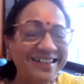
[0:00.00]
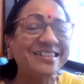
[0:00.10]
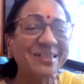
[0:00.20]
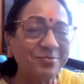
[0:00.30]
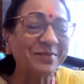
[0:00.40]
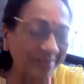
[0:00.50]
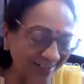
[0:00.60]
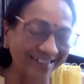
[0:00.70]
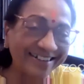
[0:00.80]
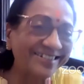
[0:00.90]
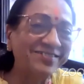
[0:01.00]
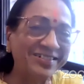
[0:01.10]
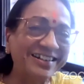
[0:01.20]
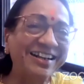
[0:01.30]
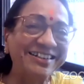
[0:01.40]
something or the
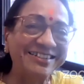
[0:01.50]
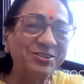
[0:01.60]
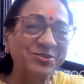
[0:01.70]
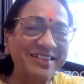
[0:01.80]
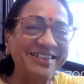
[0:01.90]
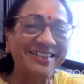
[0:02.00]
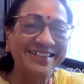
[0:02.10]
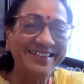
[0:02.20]
other related to it.